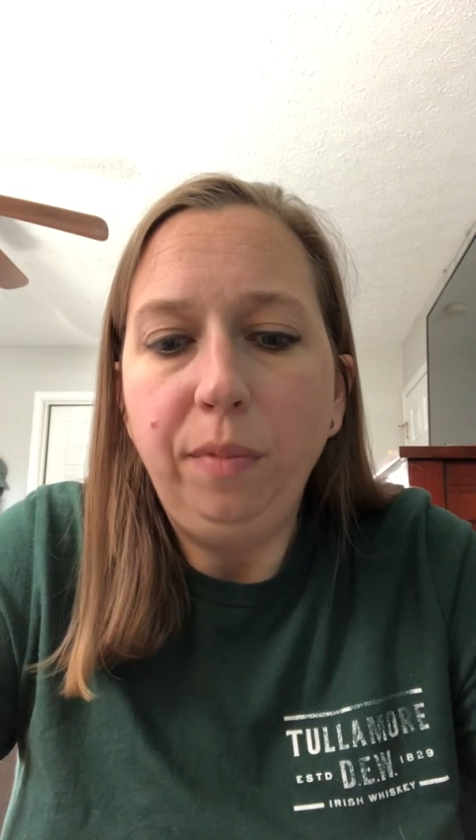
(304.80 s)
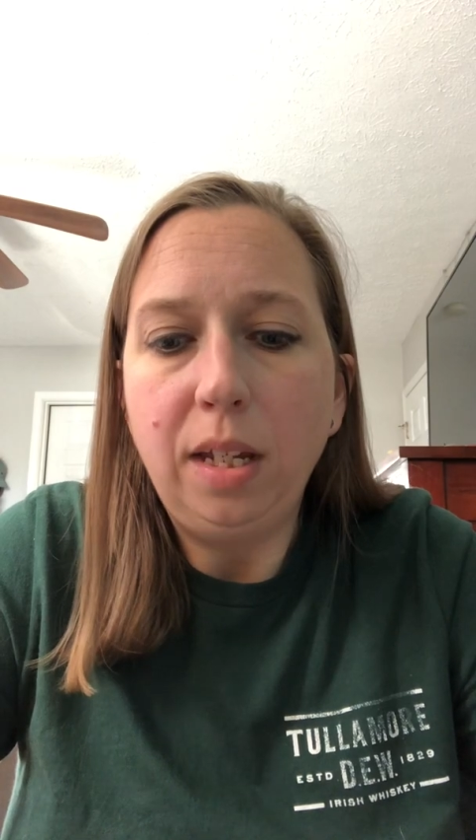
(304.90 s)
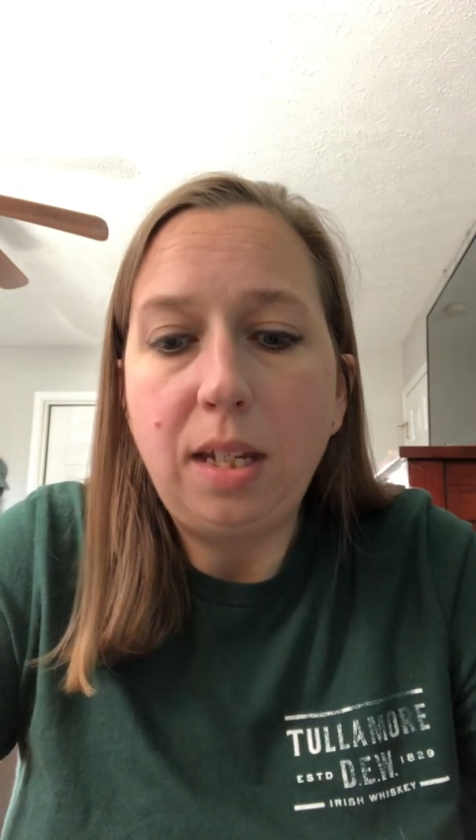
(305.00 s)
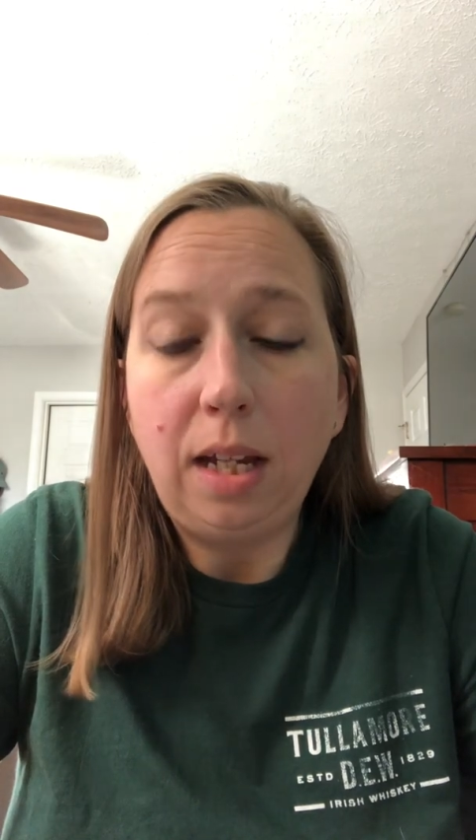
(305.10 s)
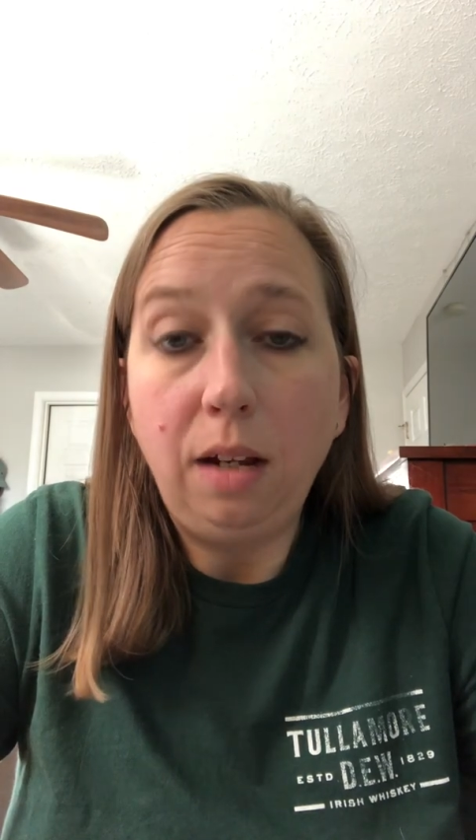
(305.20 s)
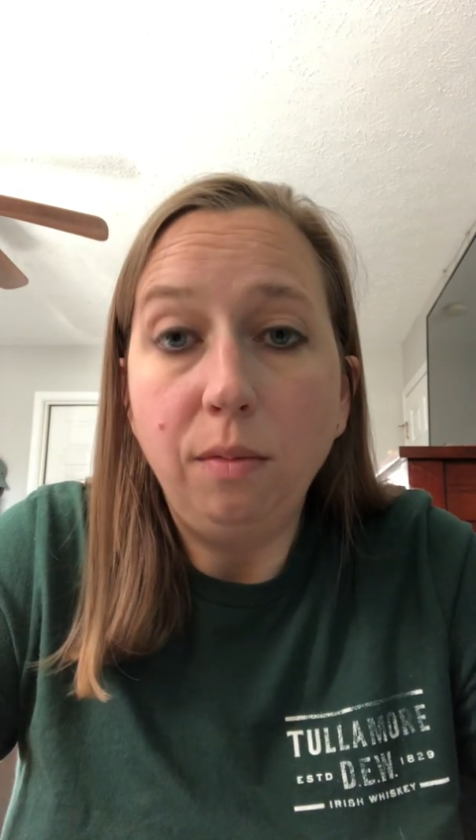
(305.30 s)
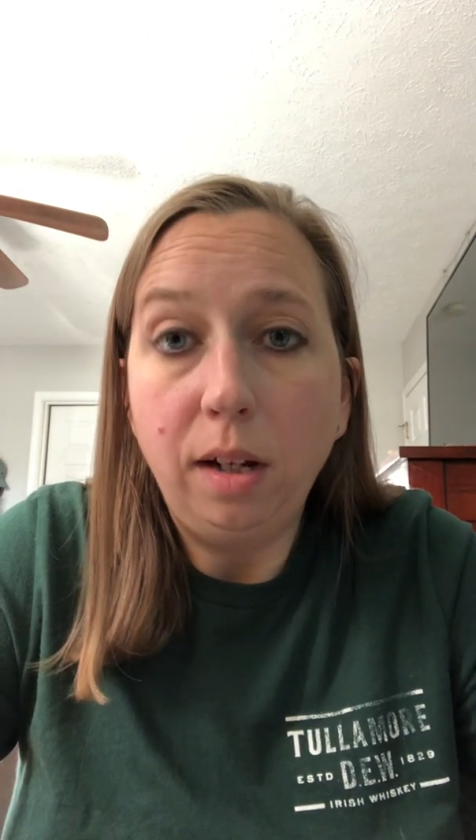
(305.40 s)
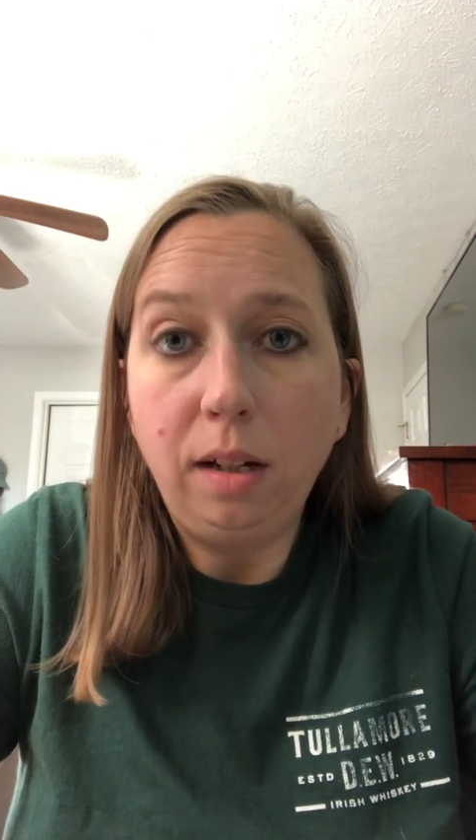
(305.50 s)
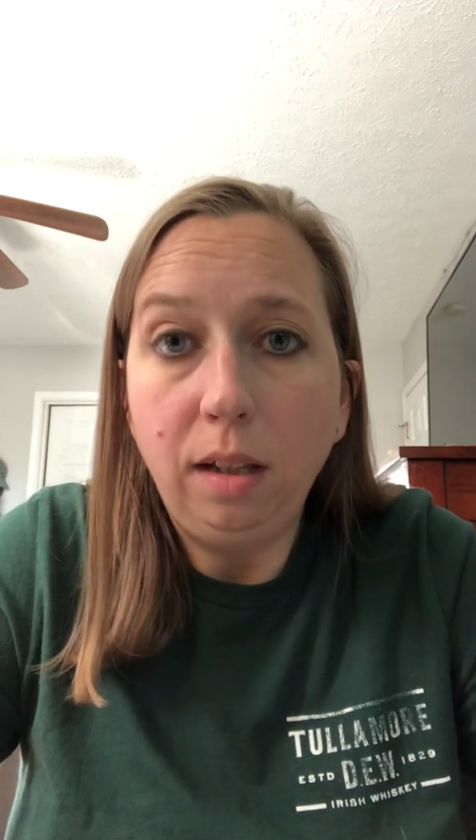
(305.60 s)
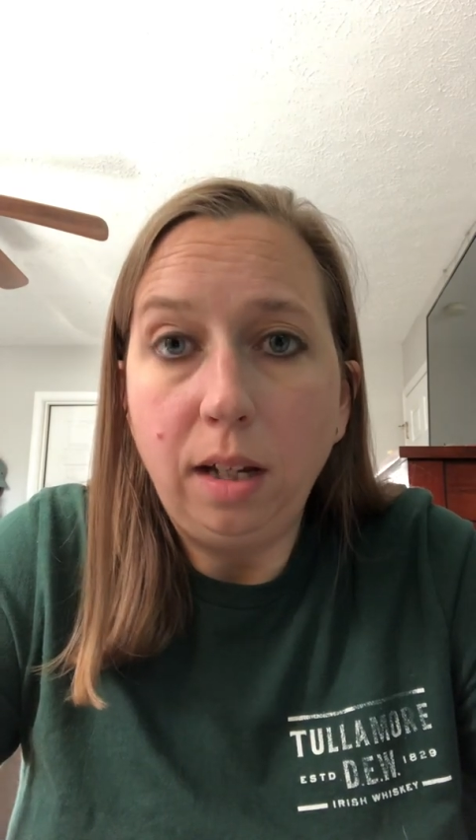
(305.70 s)
that state
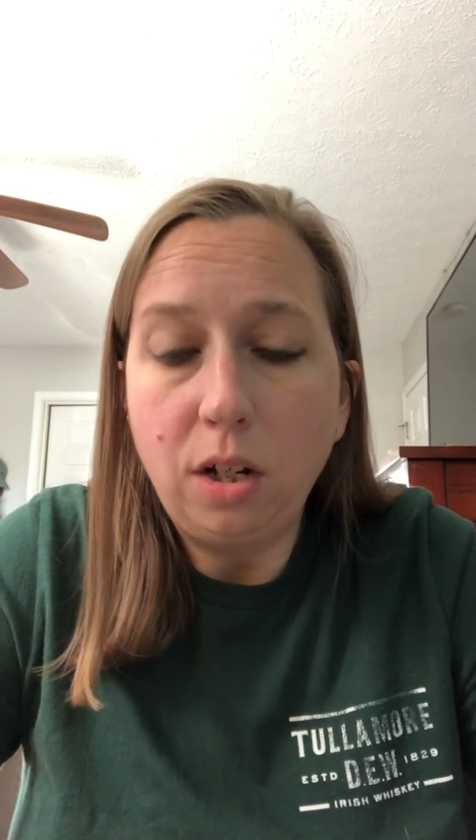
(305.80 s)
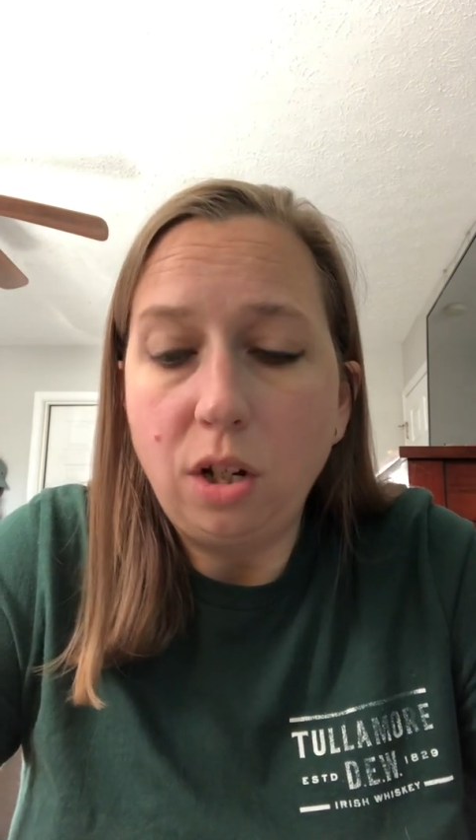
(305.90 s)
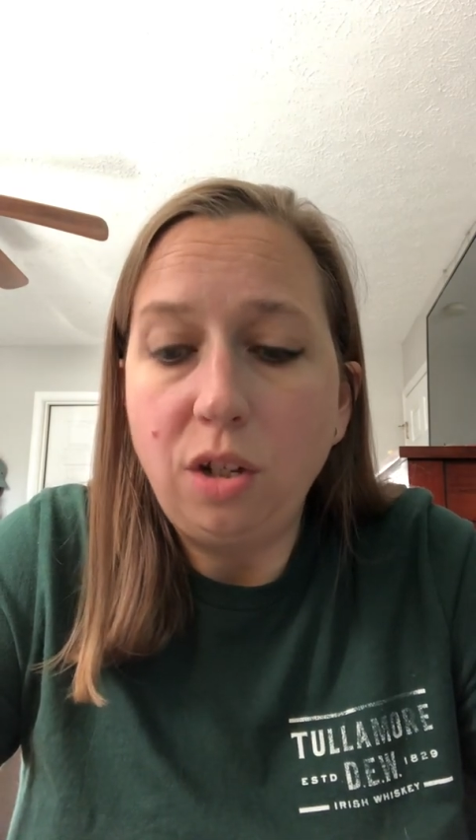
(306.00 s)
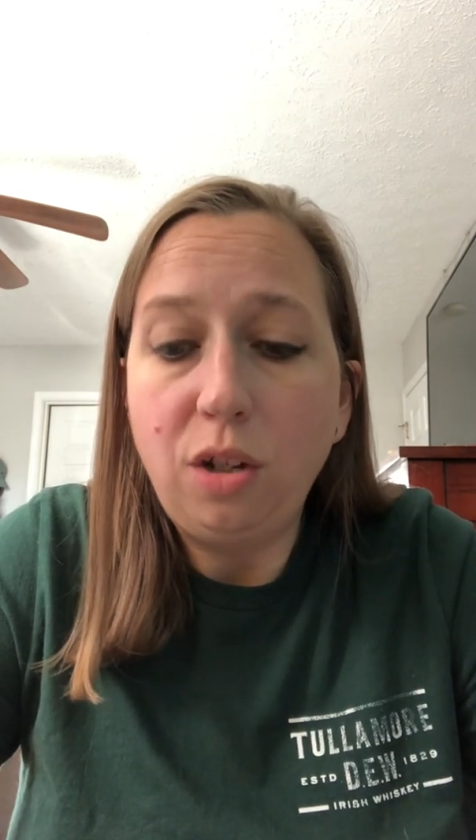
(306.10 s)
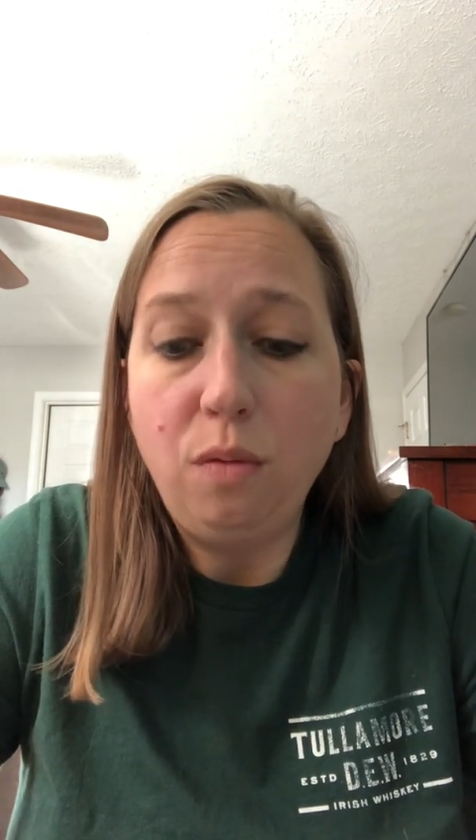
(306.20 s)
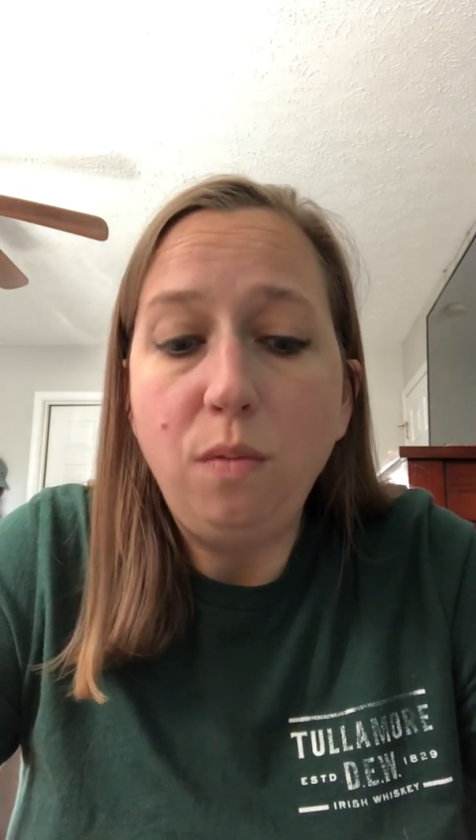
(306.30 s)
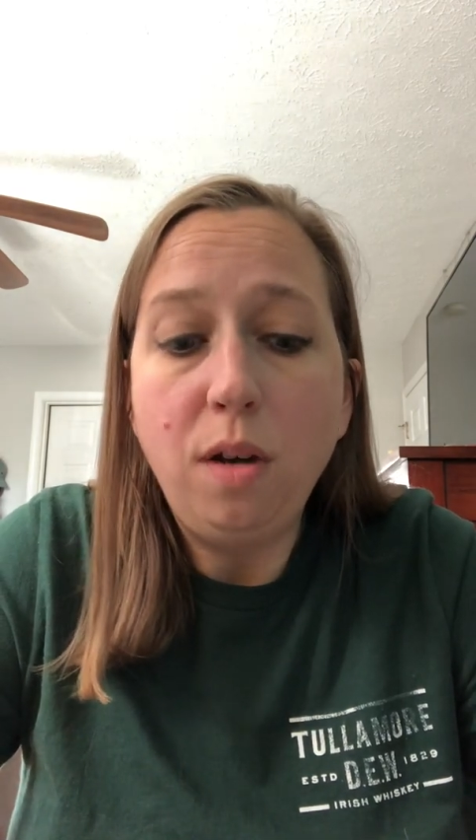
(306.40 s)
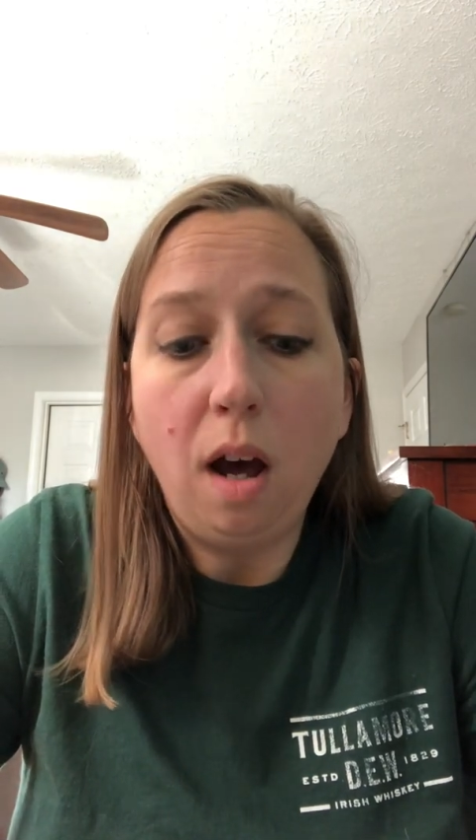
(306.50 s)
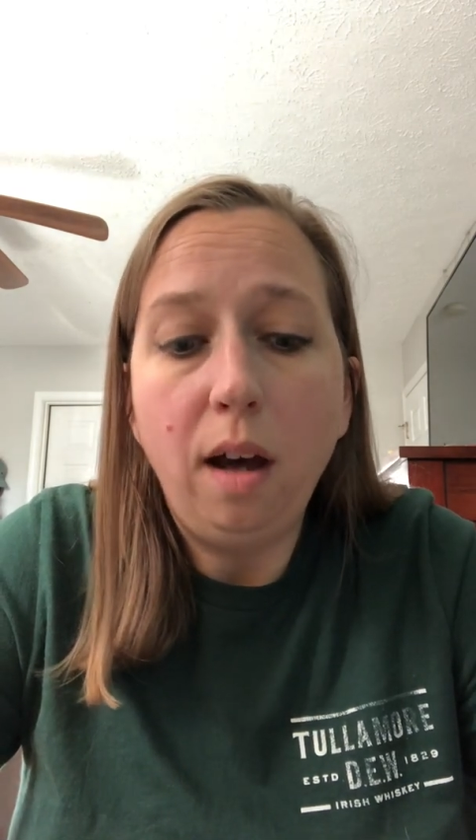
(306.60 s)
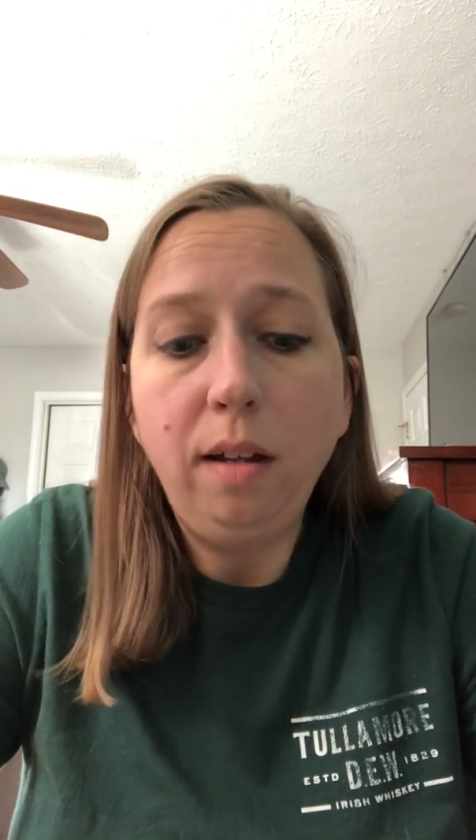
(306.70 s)
regulations do
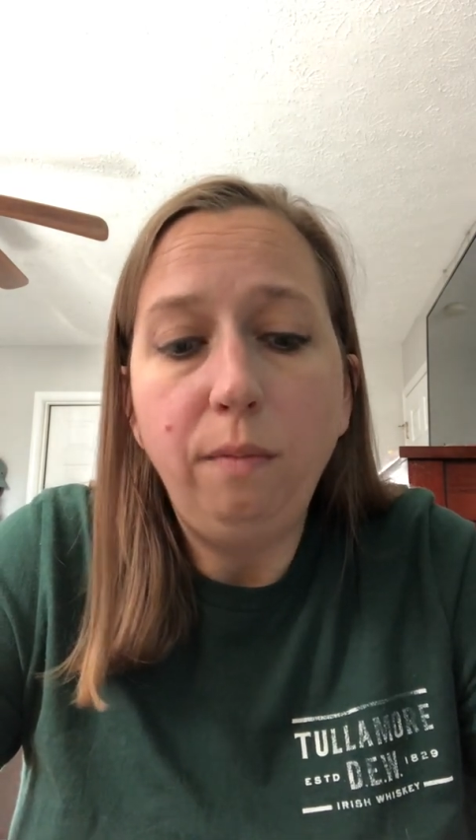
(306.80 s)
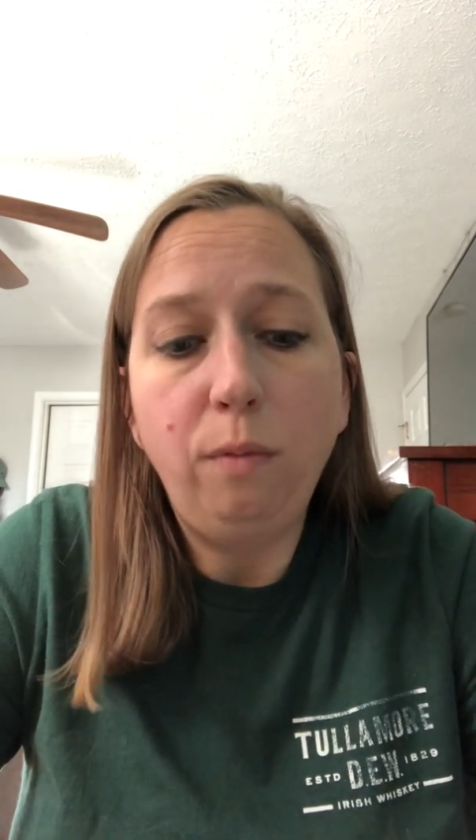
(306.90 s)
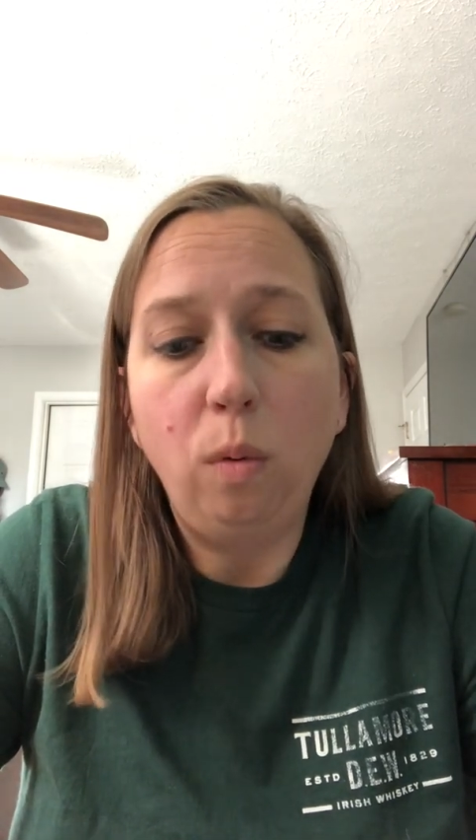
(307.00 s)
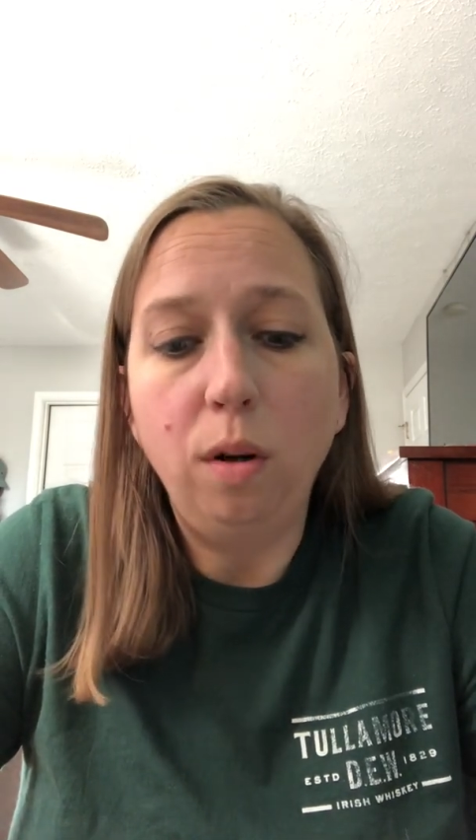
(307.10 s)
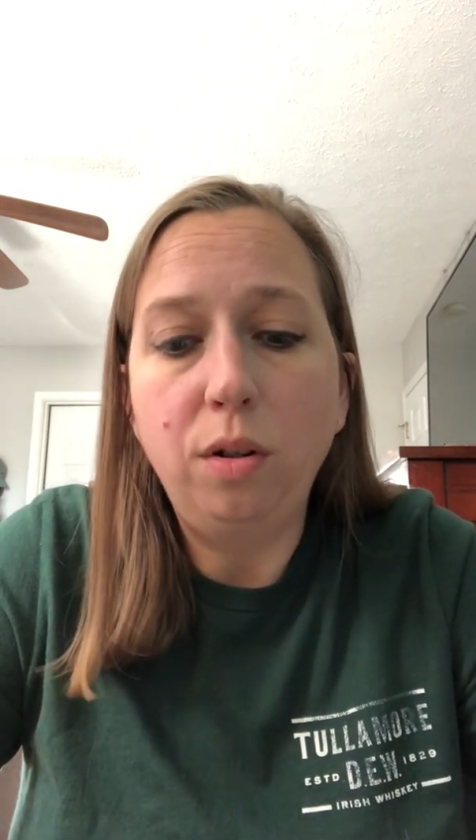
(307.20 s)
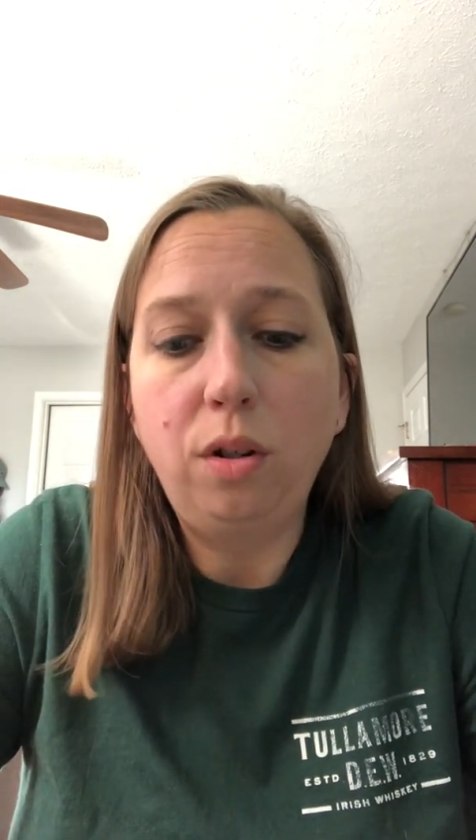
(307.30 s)
not enforce